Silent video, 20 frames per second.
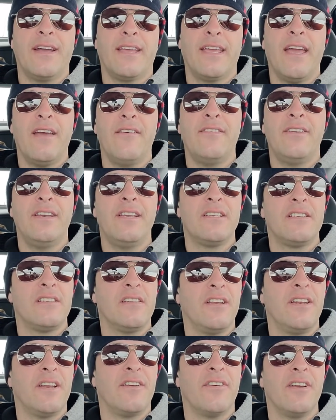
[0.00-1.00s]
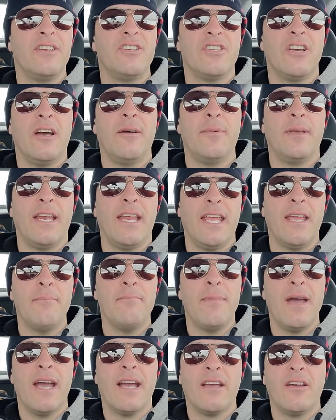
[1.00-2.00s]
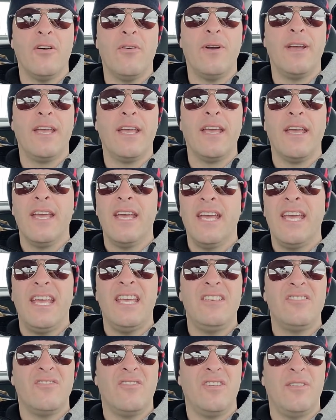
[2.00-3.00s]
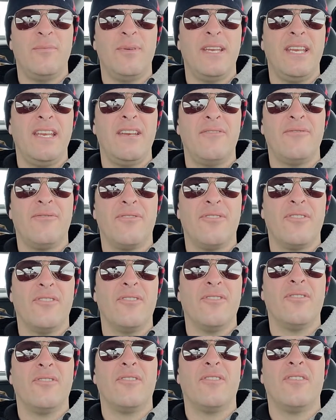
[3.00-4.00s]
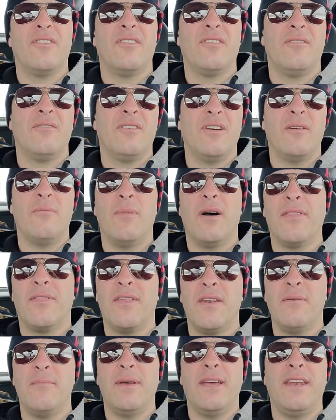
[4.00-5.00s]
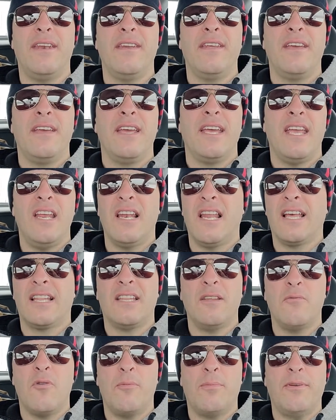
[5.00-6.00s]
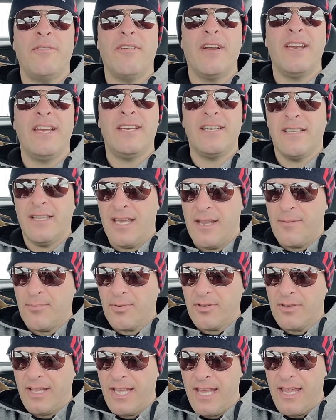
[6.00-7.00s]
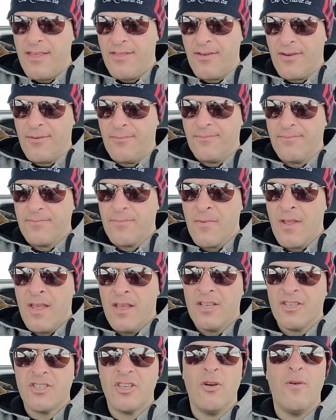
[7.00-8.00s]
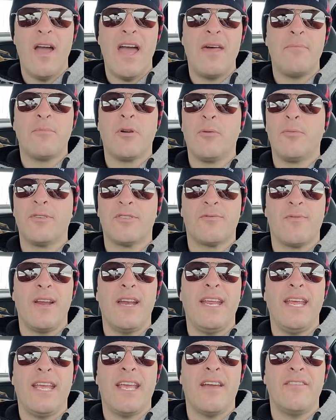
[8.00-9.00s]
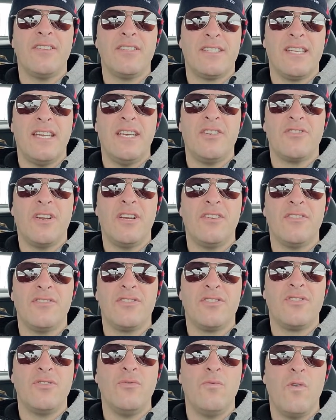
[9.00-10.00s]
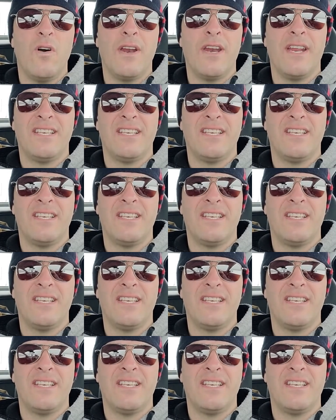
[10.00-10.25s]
Kevin has done a great job getting him back going. He's only been in for, a month and a bit. He likely won't be ready till April either. So Admirable's ready. Kevin said he trained her in 2-1.